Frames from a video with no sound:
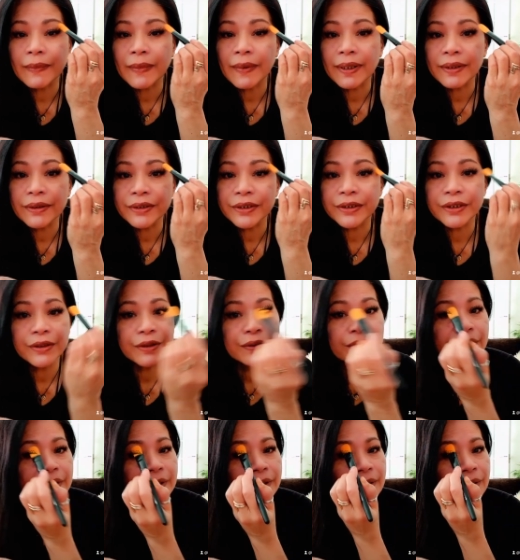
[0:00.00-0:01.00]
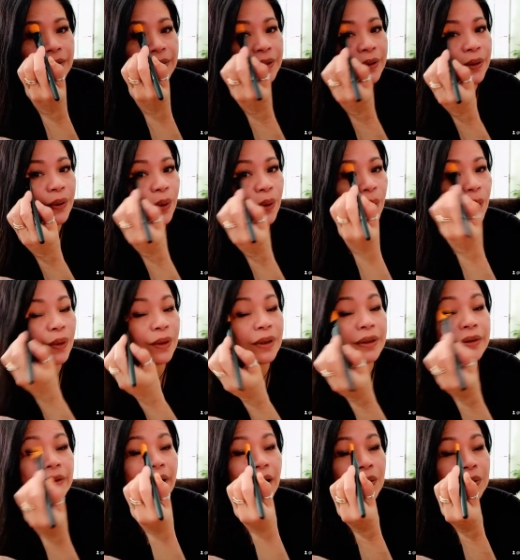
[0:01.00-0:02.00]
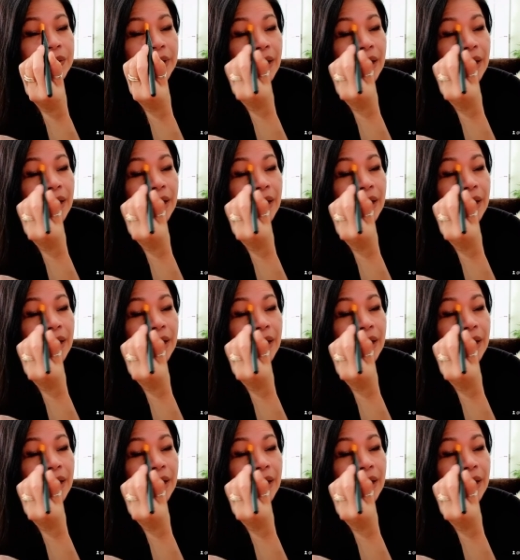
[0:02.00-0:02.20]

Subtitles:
under your, or all around,